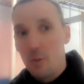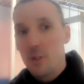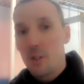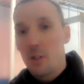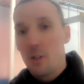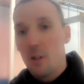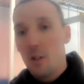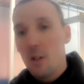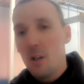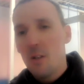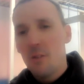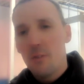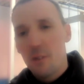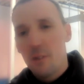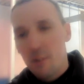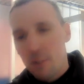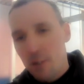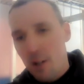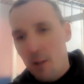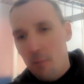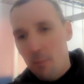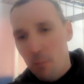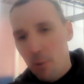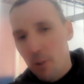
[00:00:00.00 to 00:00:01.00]
to go, oh,
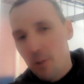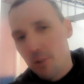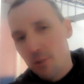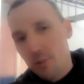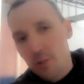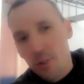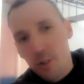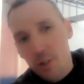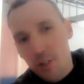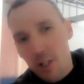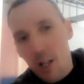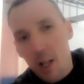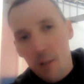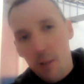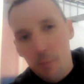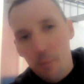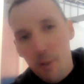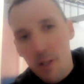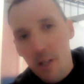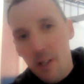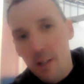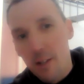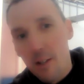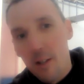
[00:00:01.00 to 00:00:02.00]
that person's just like
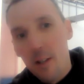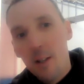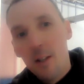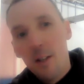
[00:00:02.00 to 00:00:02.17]
me.